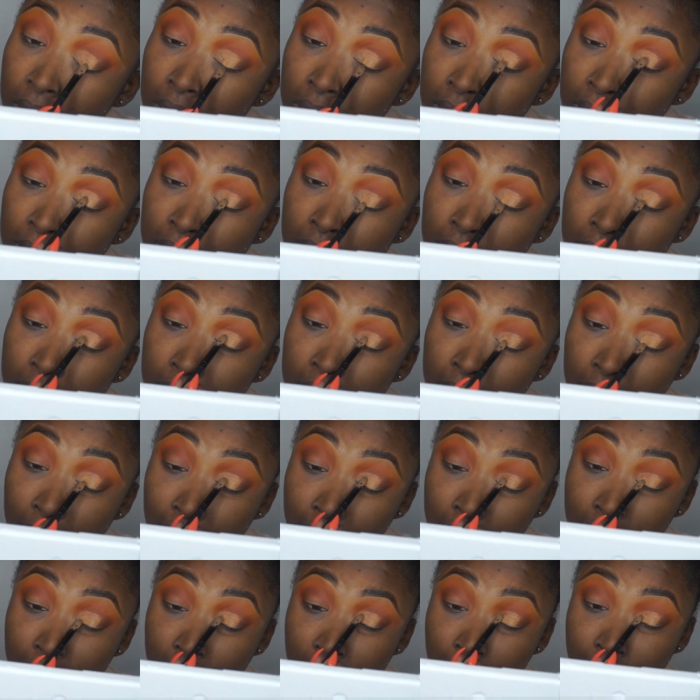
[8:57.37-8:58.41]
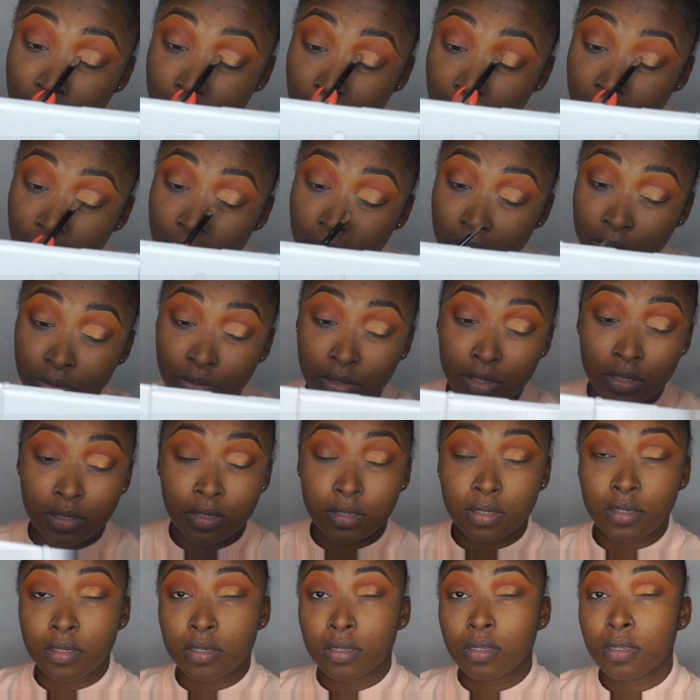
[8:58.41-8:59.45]
and that's how I do my cut
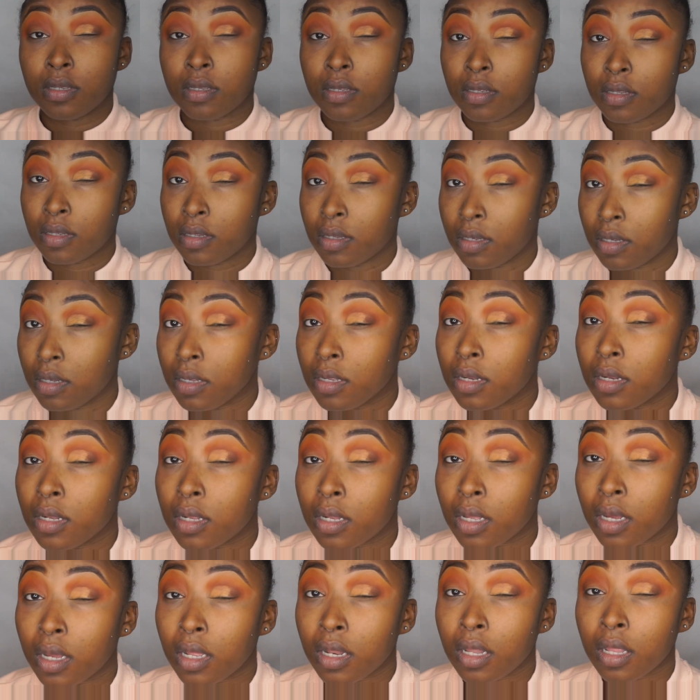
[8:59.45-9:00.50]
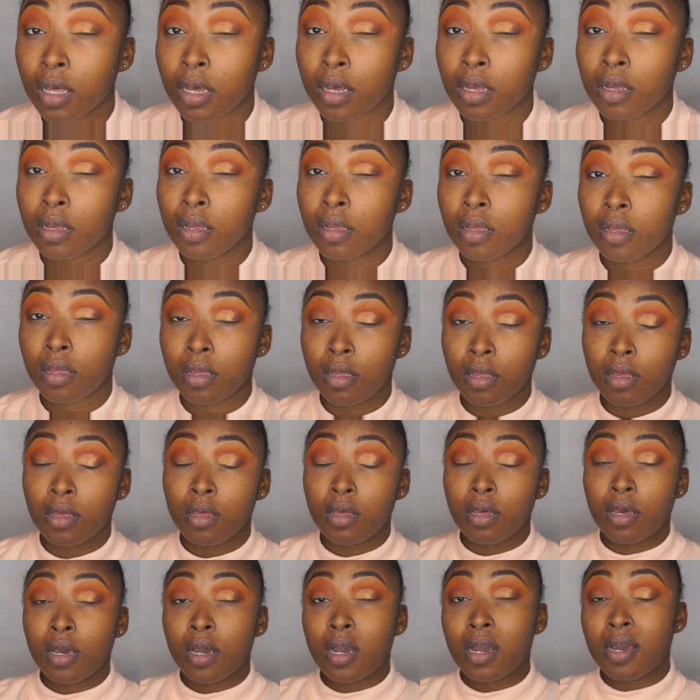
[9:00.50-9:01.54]
crease, like that.
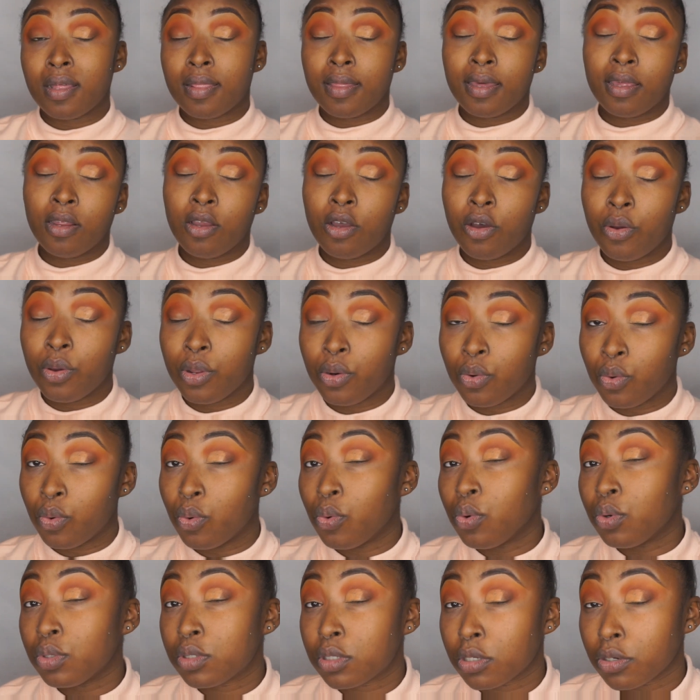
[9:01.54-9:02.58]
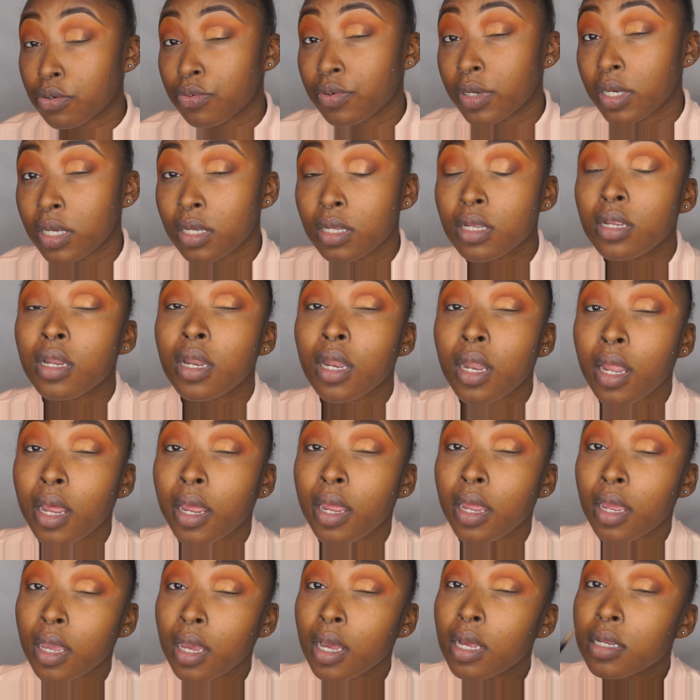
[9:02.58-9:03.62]
I then go and alter it,
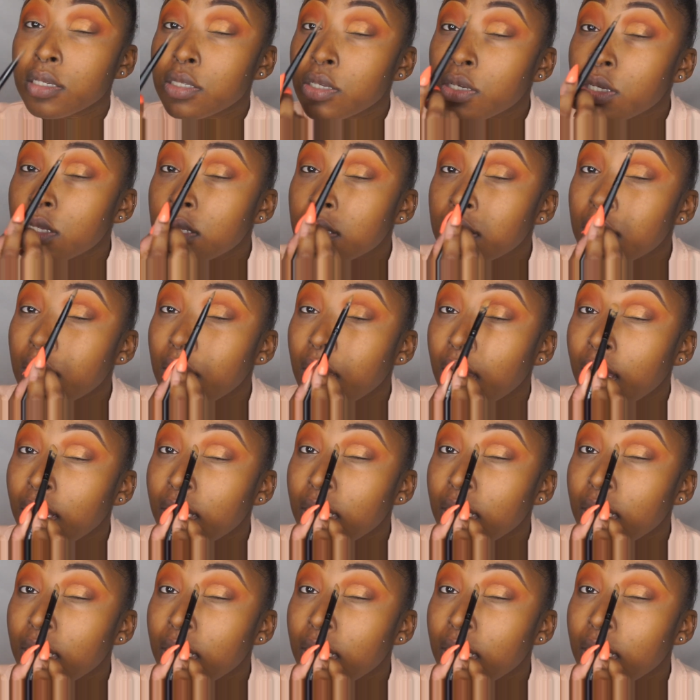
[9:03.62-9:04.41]
like as you can see I